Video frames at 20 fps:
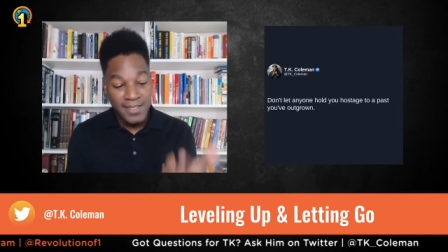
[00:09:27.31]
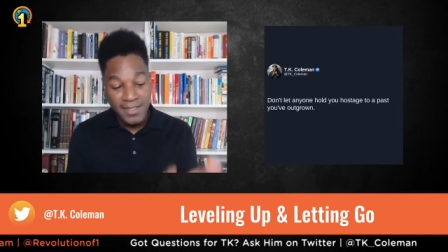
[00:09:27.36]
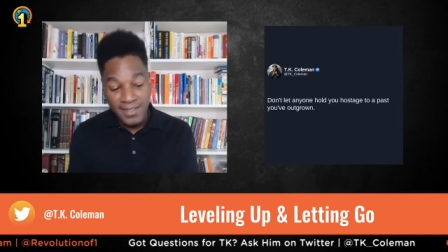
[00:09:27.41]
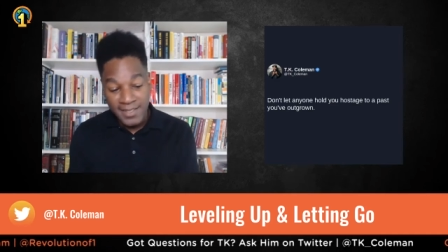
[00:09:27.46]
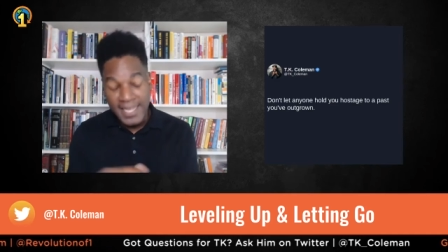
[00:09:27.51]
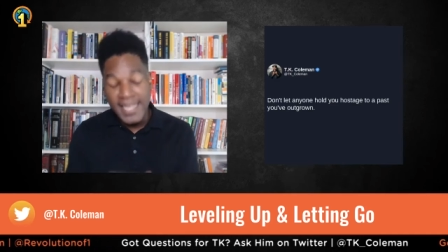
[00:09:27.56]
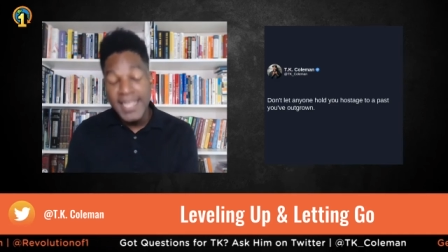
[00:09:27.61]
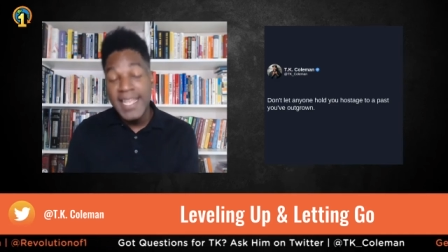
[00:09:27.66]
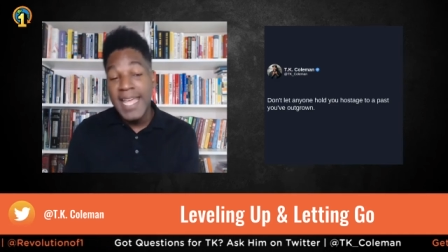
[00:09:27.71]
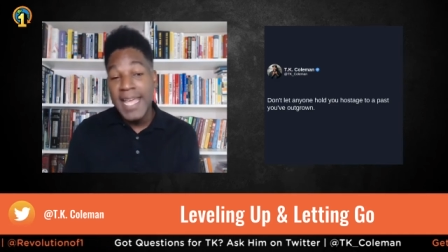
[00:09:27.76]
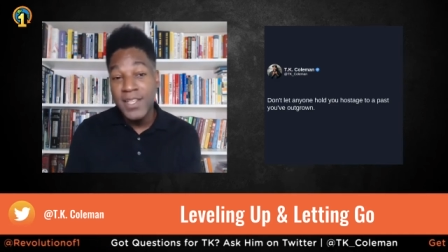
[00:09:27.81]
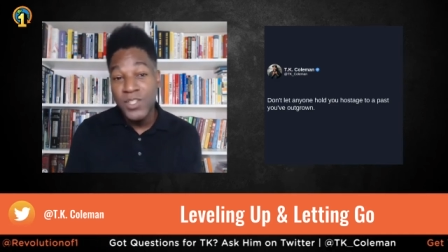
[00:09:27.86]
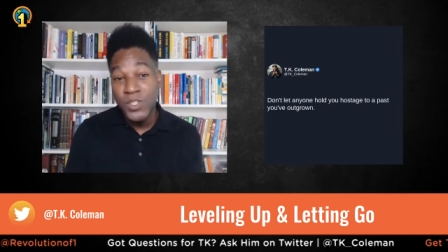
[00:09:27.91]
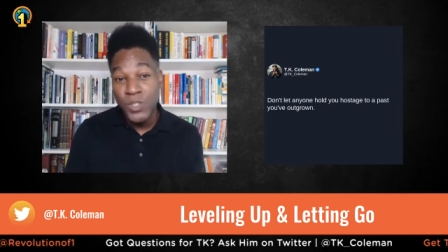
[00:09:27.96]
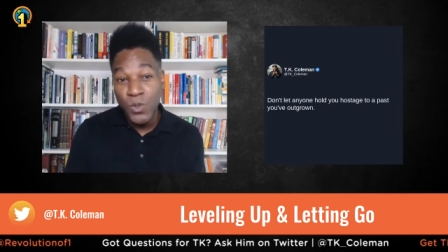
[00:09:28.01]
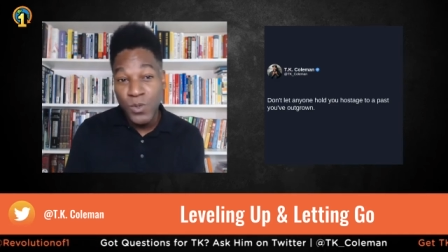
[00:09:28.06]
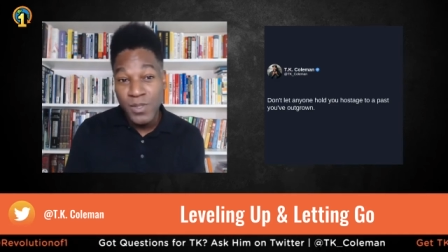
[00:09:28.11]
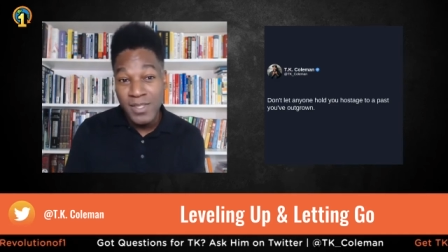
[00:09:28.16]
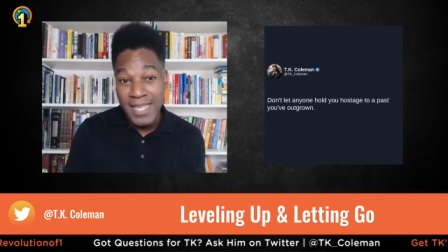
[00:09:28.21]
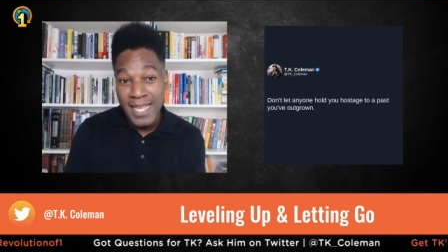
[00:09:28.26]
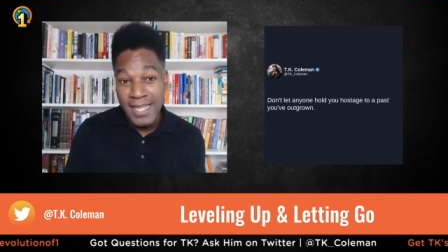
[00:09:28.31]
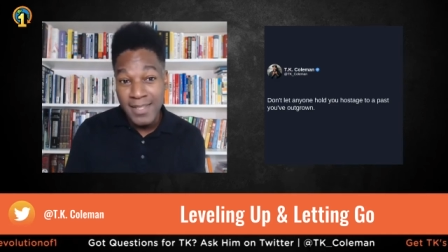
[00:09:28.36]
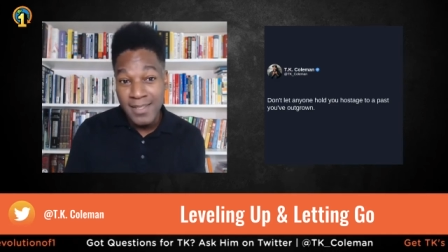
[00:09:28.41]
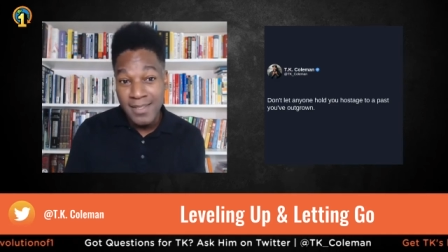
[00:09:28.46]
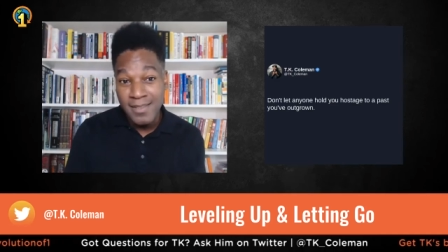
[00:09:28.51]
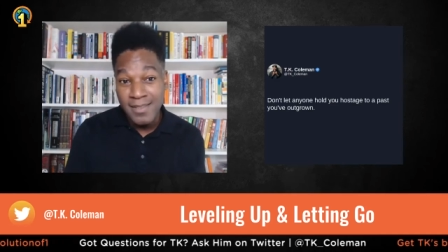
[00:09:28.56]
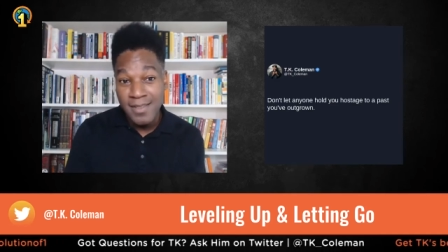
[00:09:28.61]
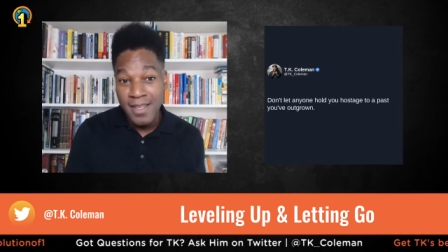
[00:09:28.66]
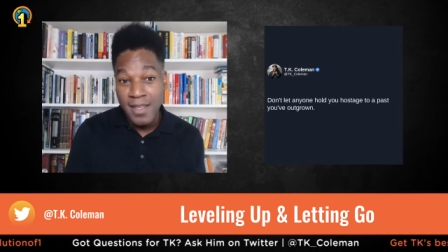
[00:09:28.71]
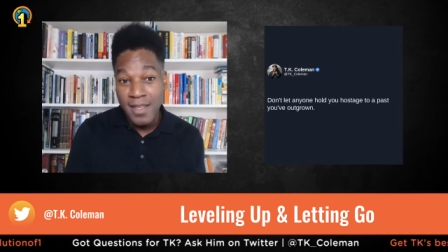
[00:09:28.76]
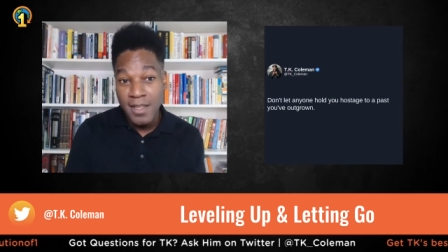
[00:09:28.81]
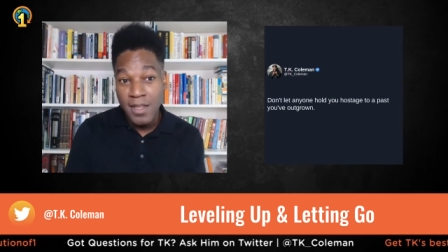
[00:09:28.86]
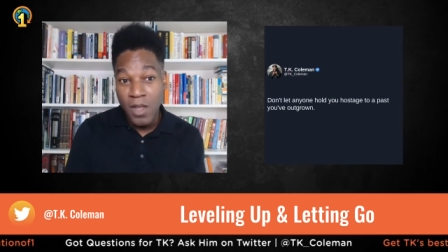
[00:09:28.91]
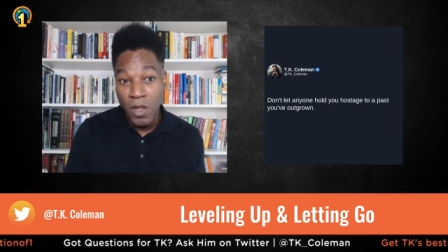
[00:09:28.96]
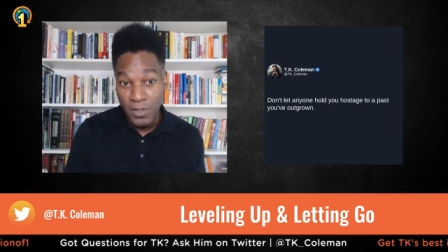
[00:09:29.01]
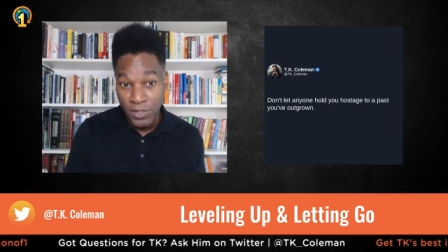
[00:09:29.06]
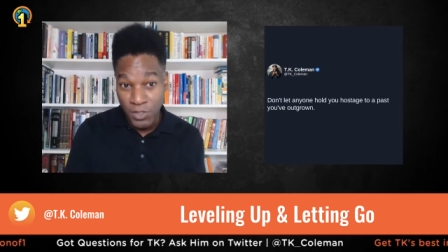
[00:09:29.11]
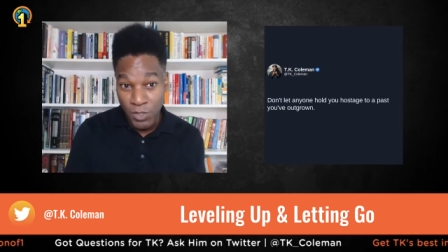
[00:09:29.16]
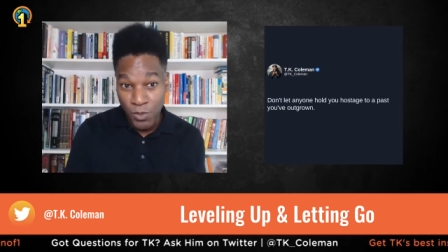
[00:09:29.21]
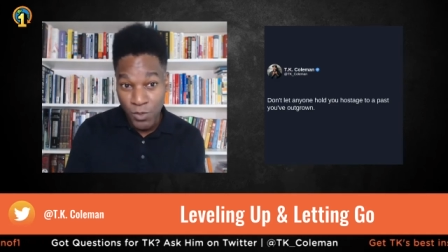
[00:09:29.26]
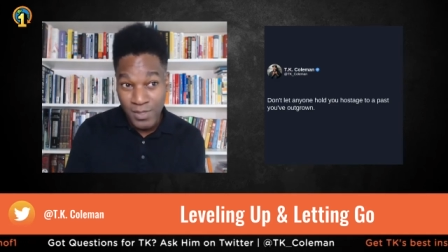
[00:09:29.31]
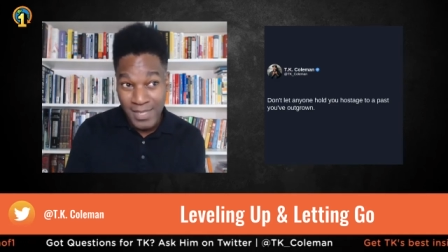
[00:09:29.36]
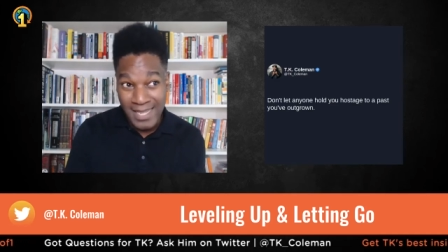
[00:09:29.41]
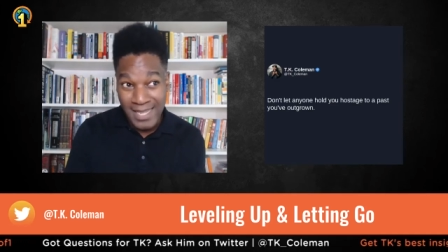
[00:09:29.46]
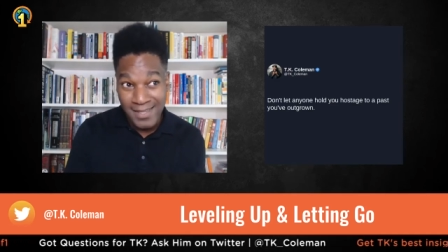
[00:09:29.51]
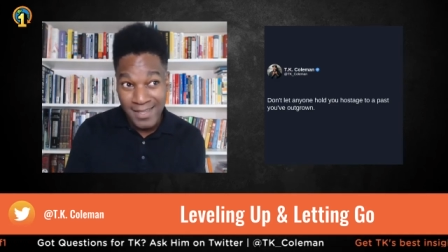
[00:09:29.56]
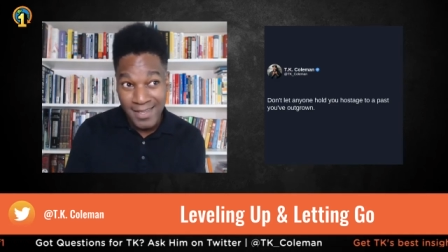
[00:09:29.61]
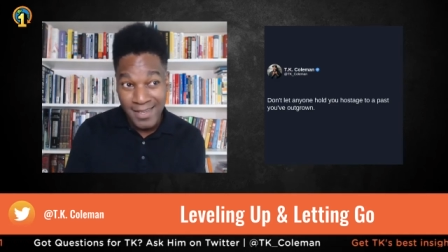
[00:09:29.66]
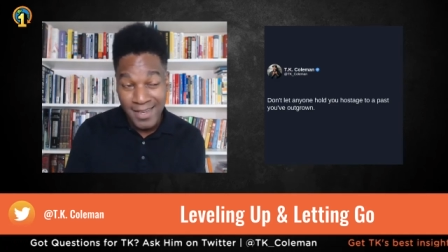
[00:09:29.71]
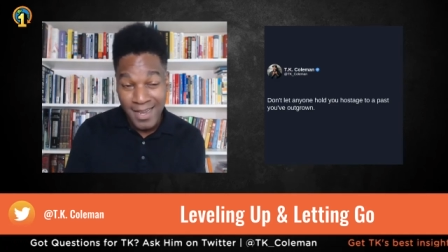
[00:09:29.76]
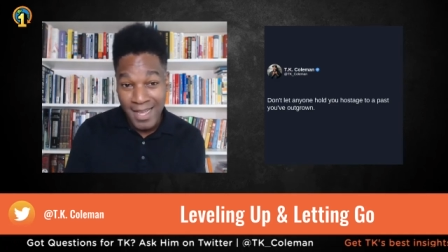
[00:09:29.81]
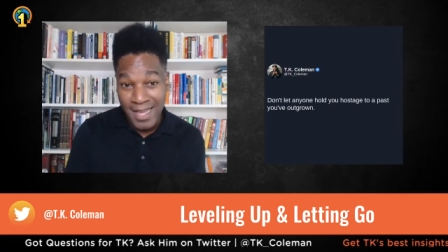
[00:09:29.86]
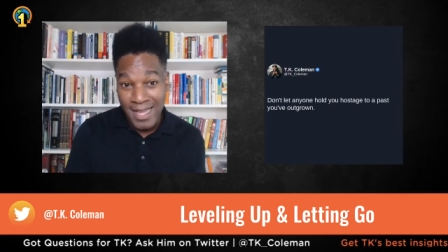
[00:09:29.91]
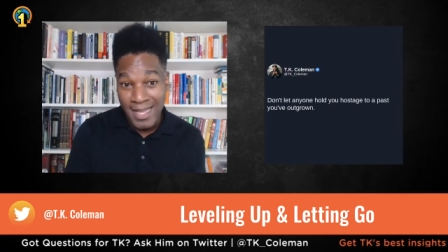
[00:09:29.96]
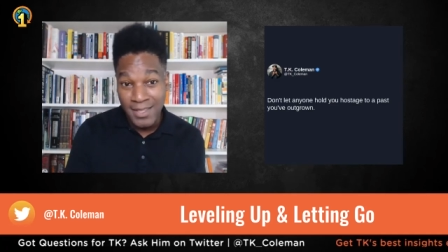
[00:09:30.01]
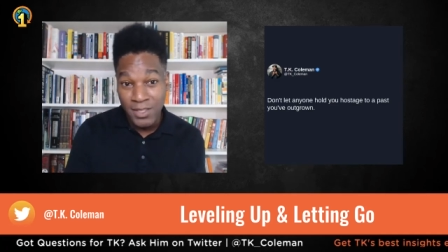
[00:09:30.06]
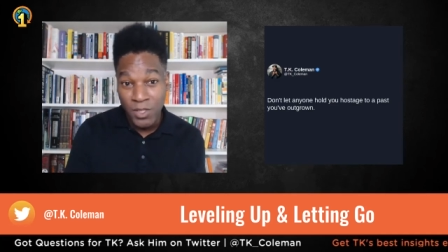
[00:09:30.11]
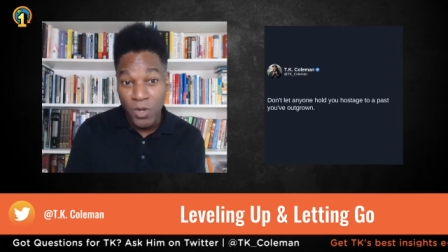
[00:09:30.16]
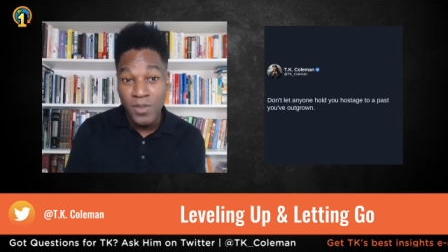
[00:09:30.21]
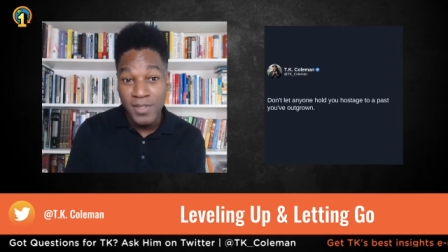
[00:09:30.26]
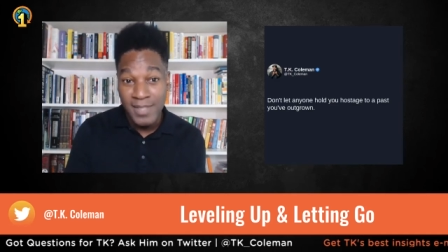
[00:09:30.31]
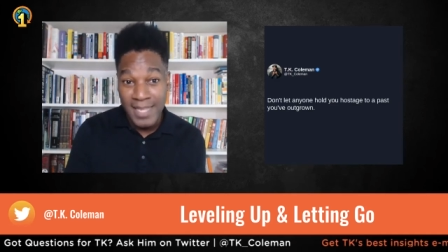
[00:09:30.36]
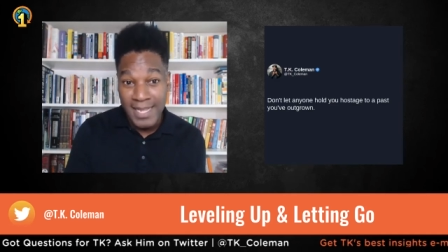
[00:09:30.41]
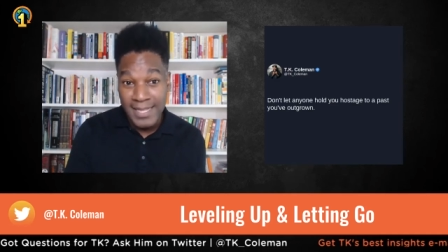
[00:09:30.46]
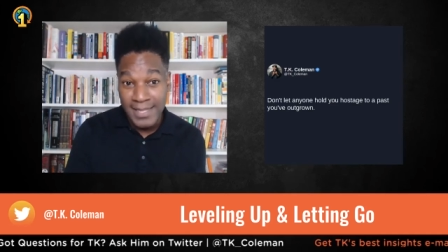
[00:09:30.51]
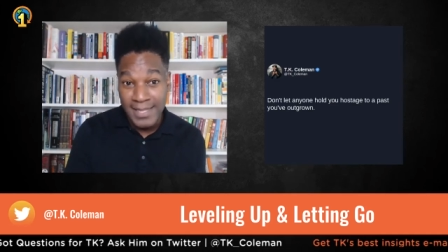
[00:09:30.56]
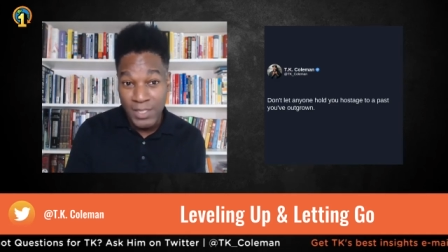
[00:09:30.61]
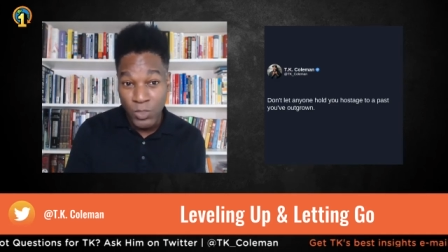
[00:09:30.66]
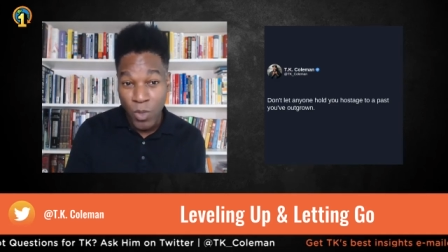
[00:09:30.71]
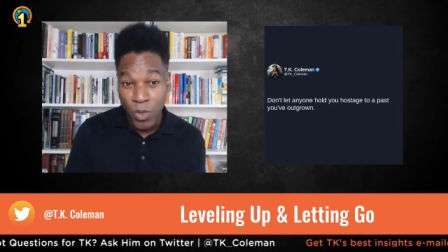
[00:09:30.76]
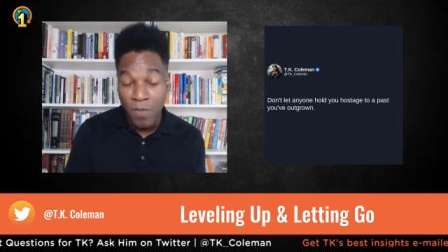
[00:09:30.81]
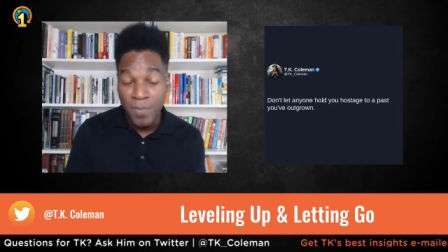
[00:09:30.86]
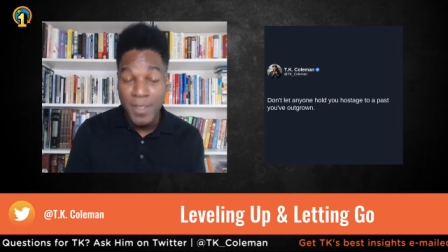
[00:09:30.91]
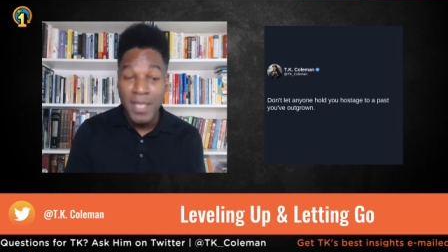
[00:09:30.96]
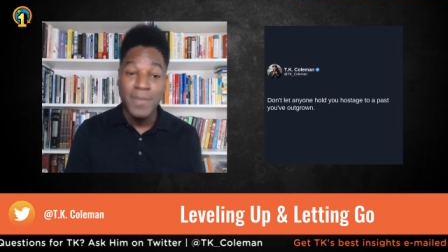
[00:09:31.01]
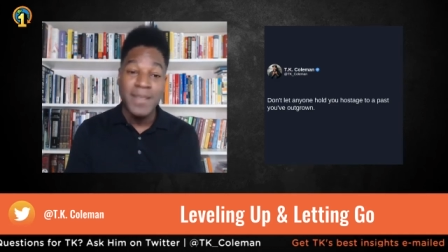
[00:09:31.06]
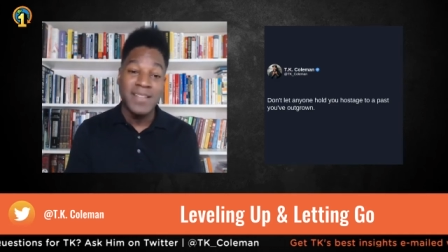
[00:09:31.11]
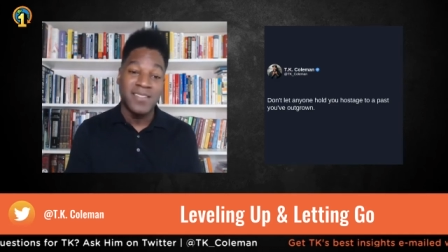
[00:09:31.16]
TK's Two Cents on Tuesdays and uh, Thursdays at 12 p.m.